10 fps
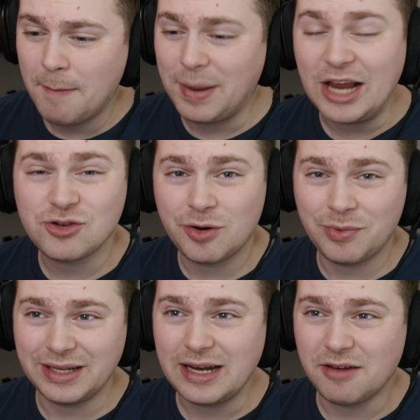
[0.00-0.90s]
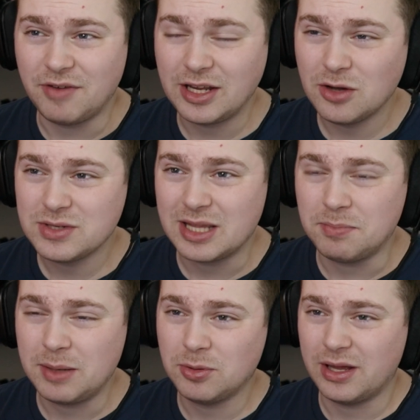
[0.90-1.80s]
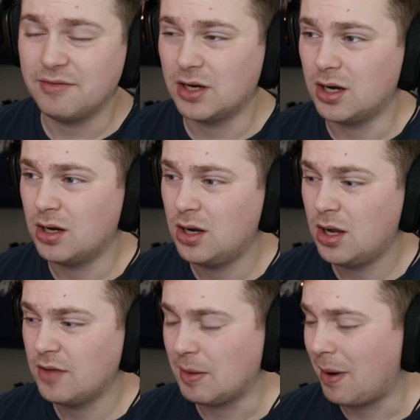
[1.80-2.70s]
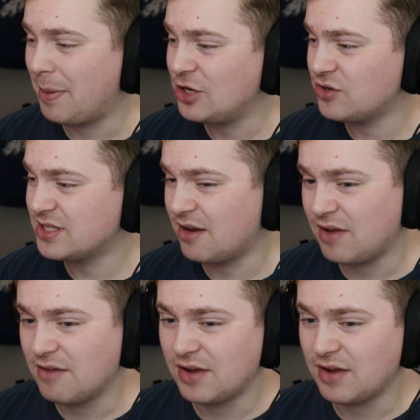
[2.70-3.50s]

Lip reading: patron-related videos that people have, that my patrons have